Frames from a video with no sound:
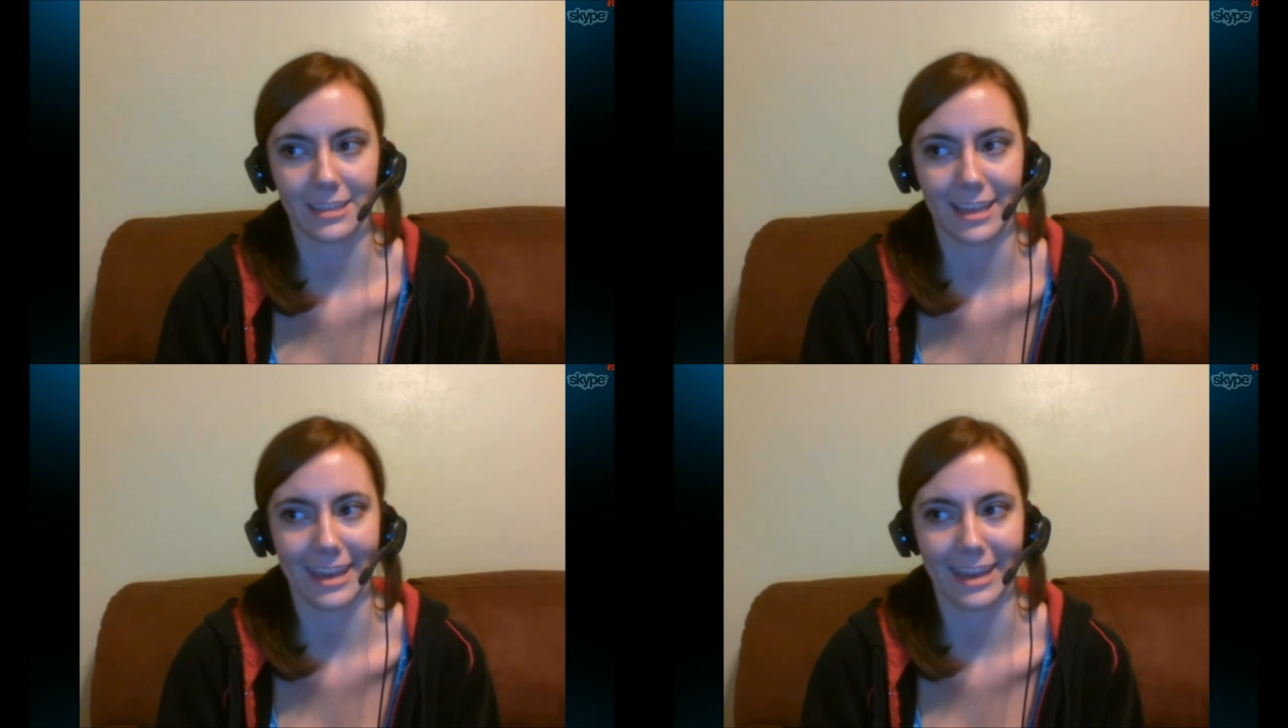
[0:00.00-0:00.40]

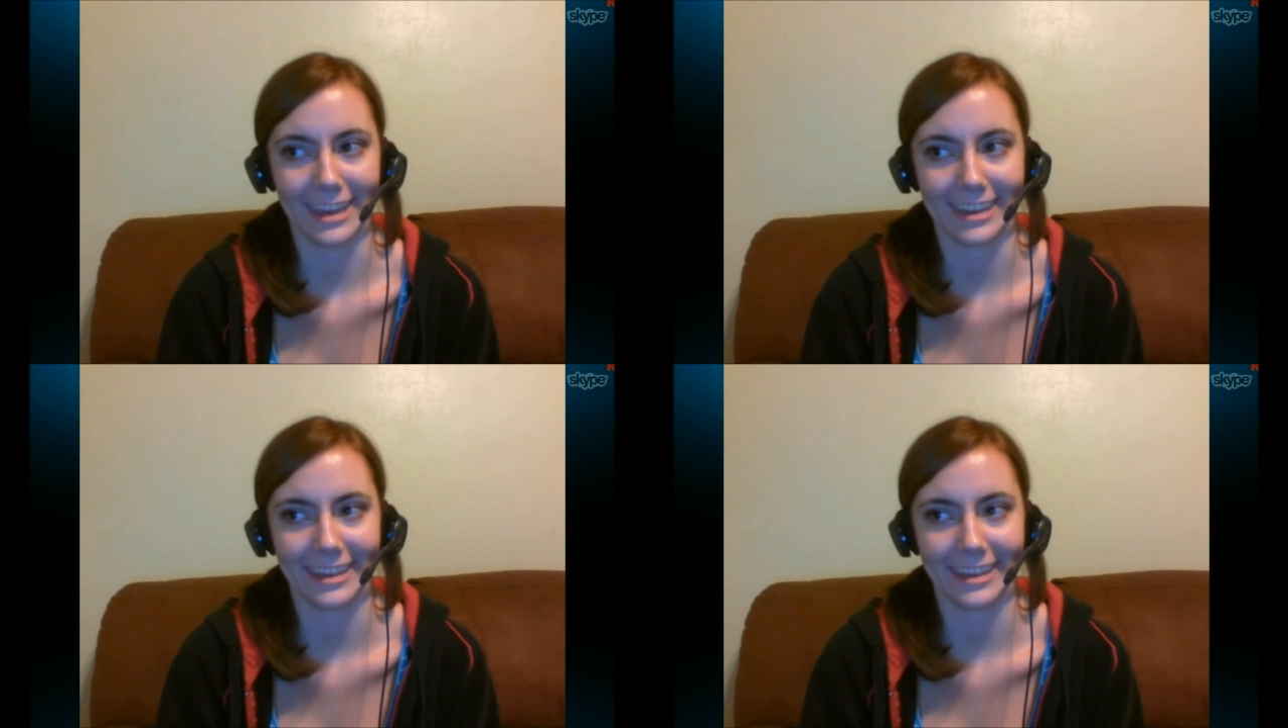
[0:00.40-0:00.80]

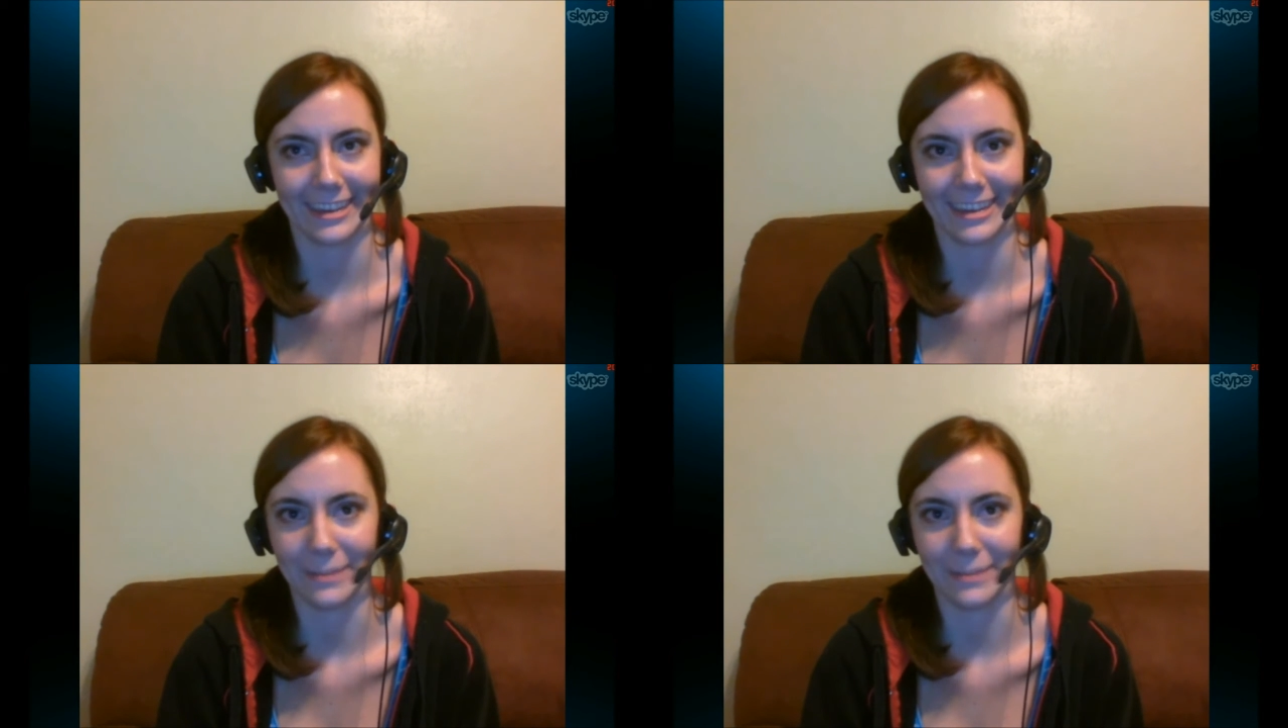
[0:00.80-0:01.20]
like
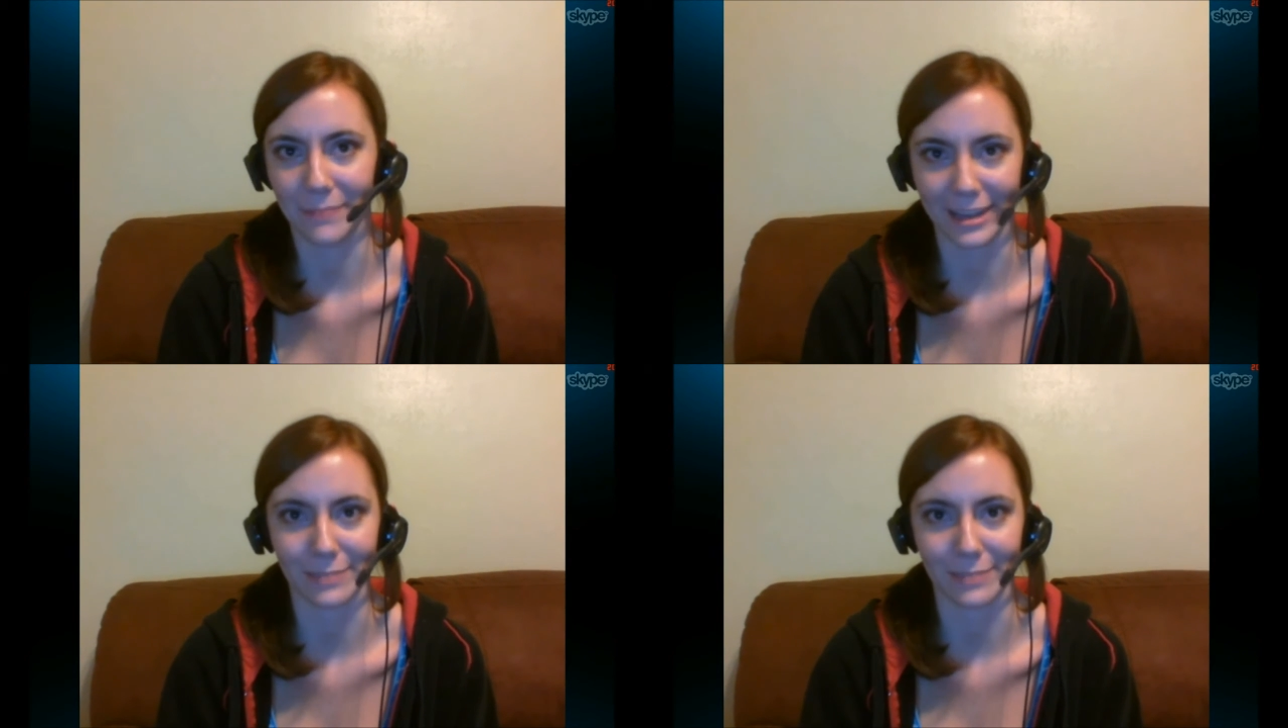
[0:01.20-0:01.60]

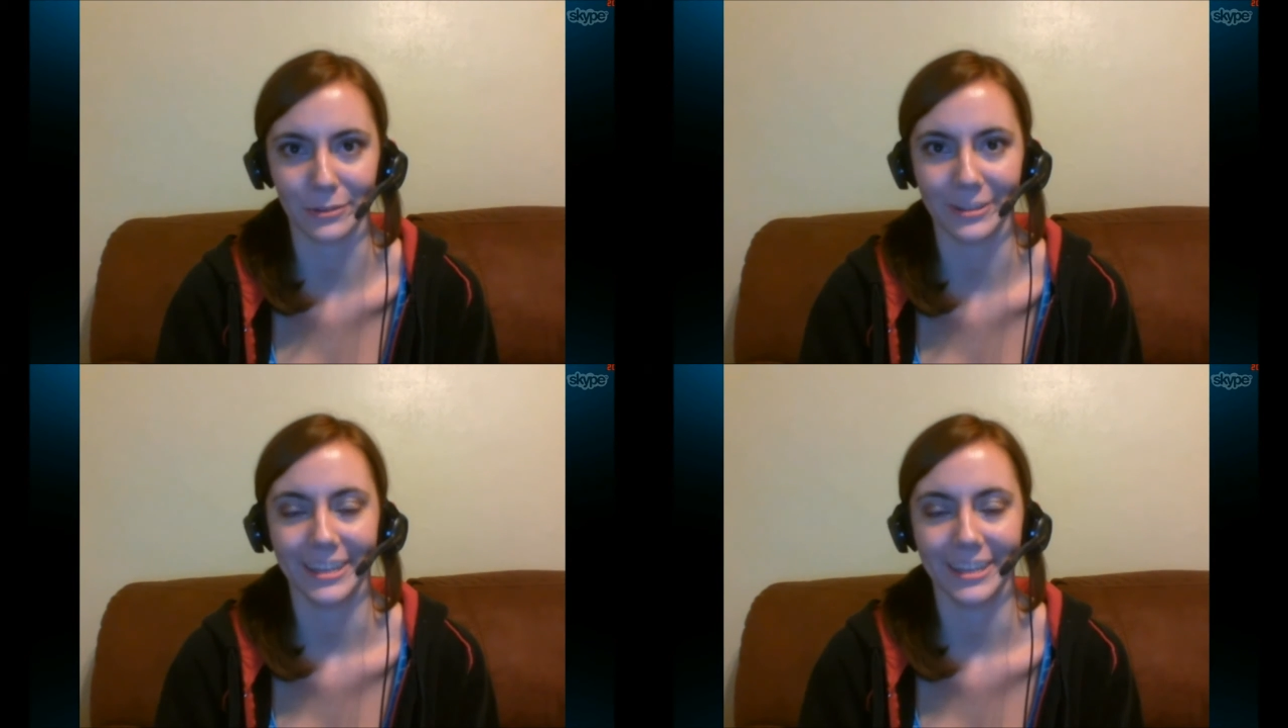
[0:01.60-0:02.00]

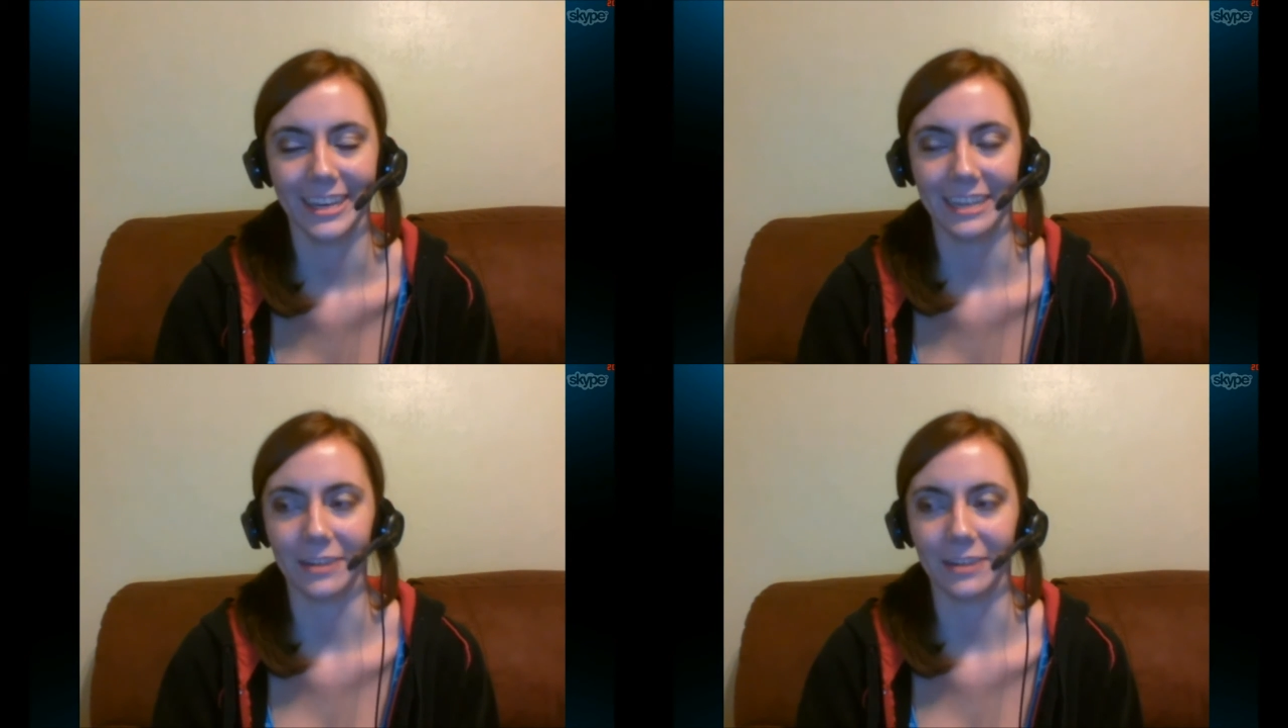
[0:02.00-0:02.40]
impossible,
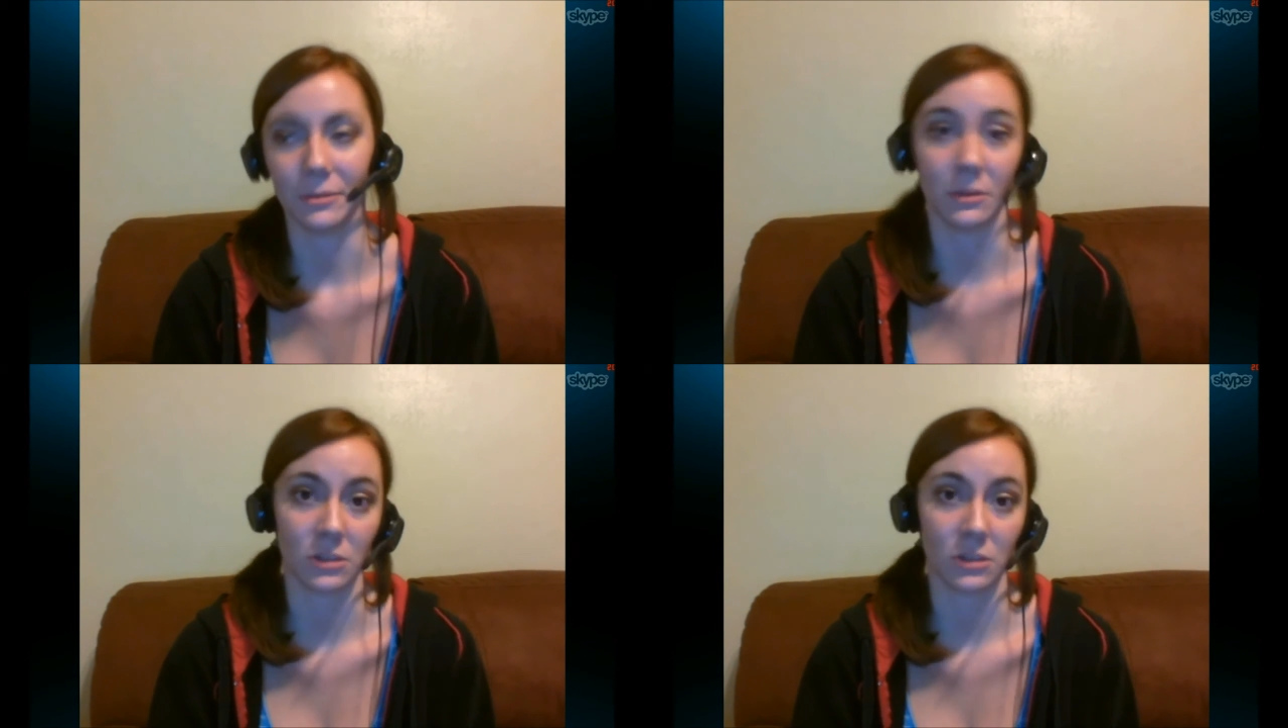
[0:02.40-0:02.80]
you know, when it
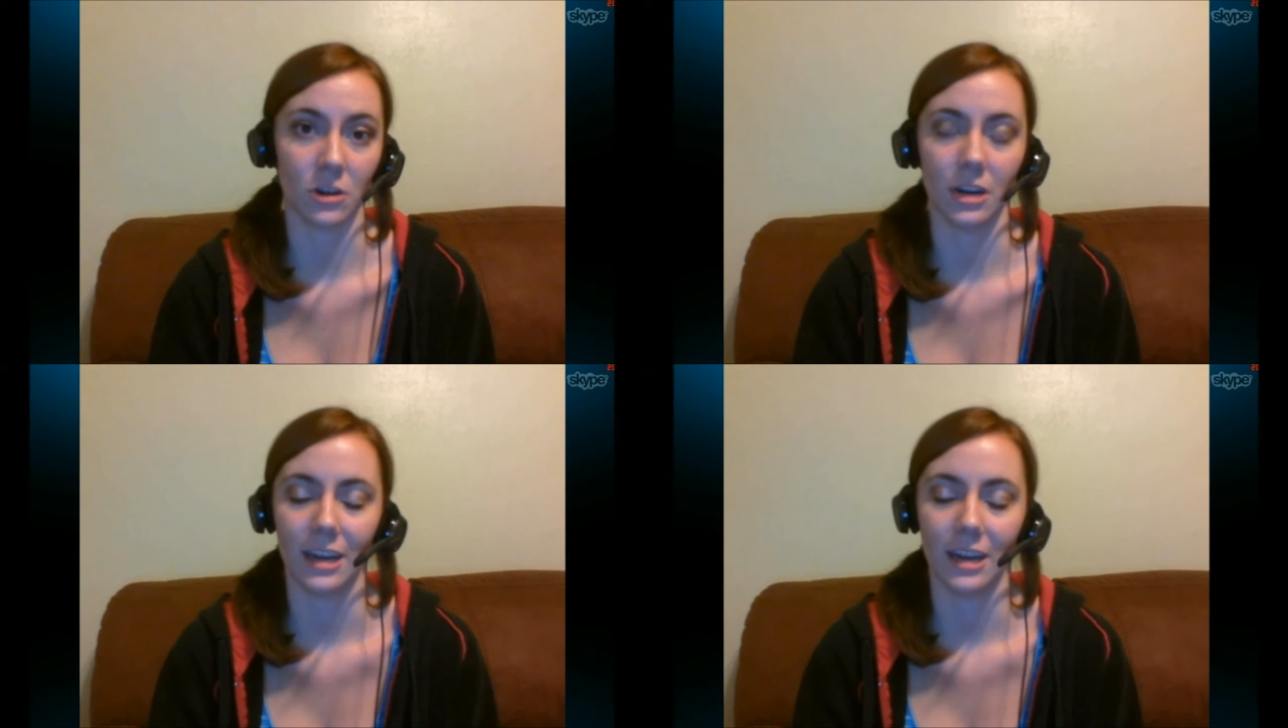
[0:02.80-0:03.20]
was current.